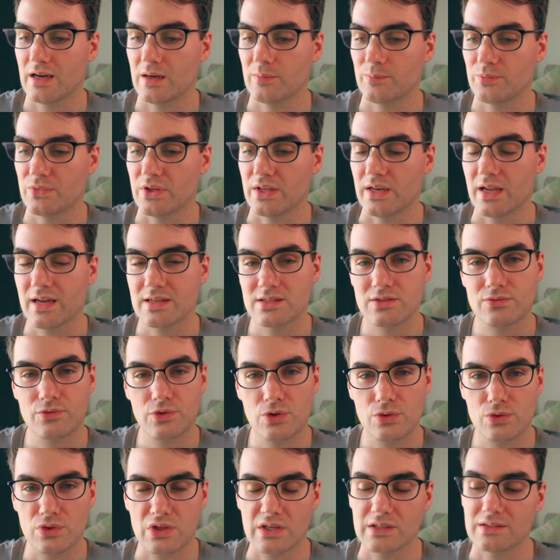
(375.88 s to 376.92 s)
up that has a
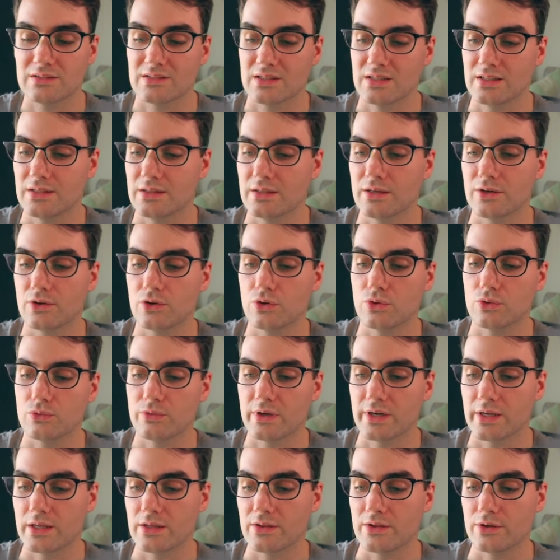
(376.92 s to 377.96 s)
few things in there
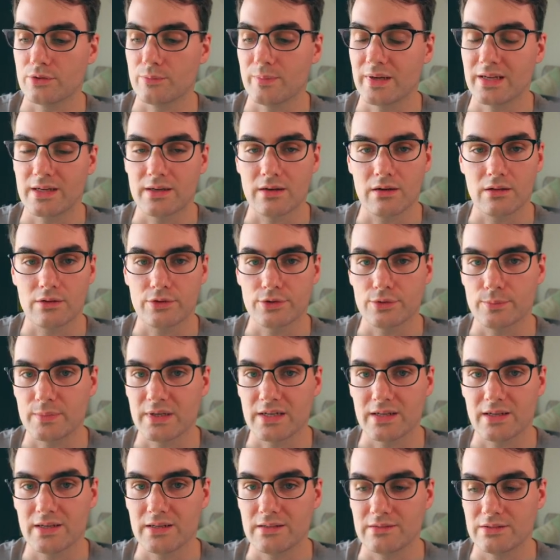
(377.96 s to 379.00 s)
already that'll make it a little
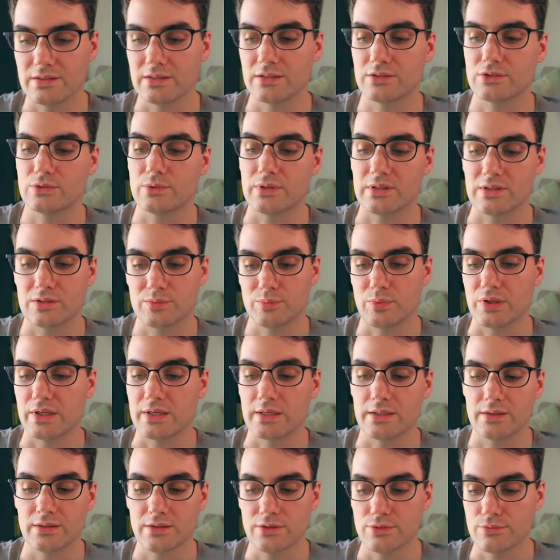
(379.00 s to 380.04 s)
bit easier to
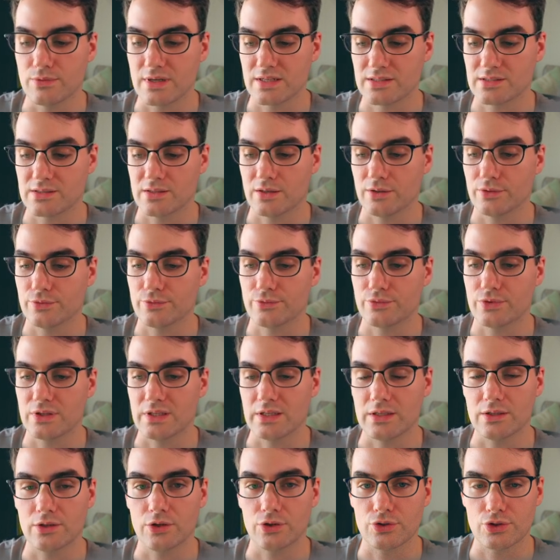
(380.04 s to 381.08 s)
explain the rest of
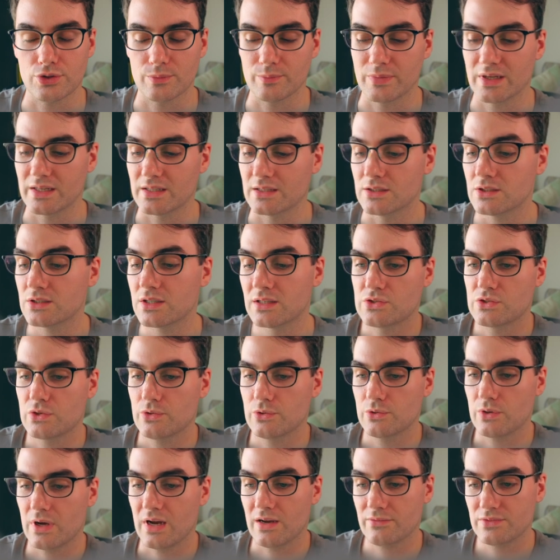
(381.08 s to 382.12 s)
the Notion page.
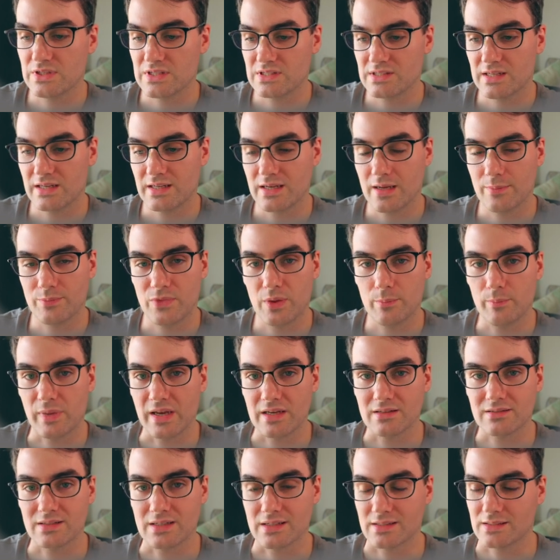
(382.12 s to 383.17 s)
So after setting up the
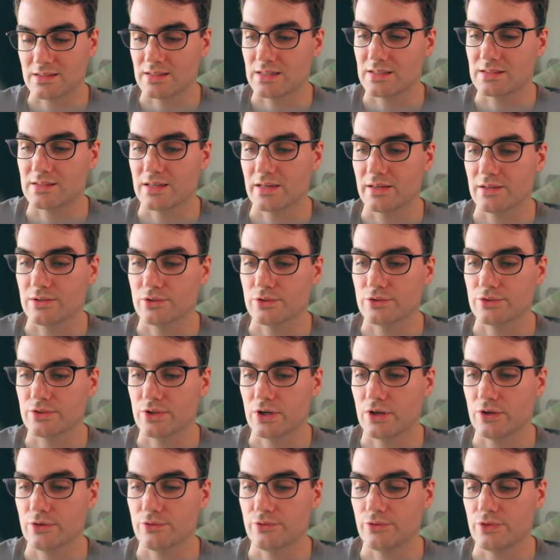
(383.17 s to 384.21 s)
basic details
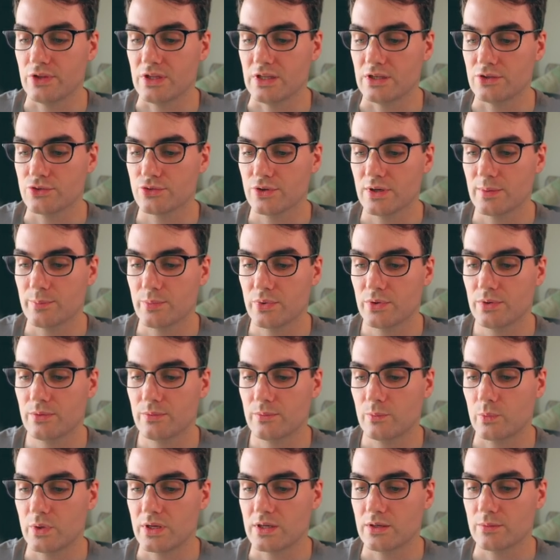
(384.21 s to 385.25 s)
of the trip,
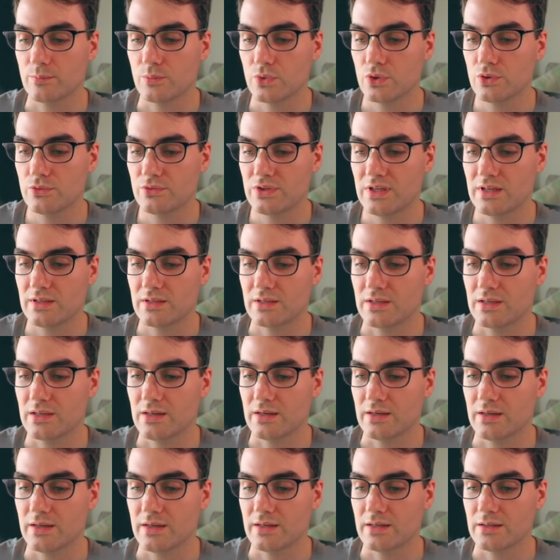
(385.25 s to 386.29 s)
we can move down
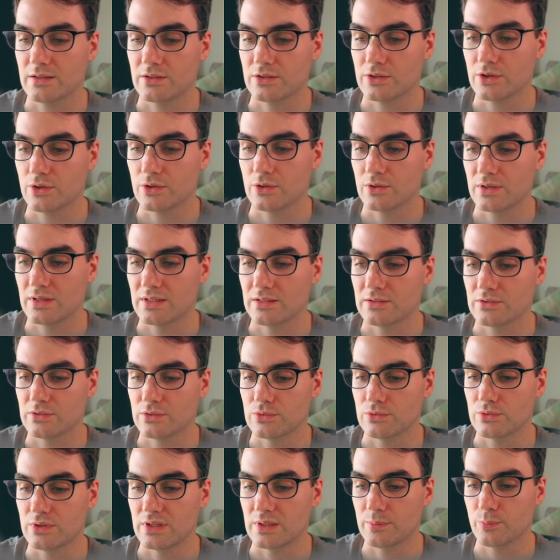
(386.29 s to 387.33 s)
here and go
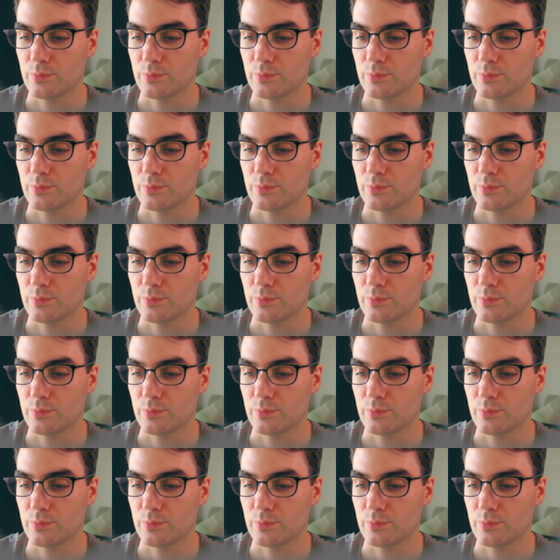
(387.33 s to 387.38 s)
into the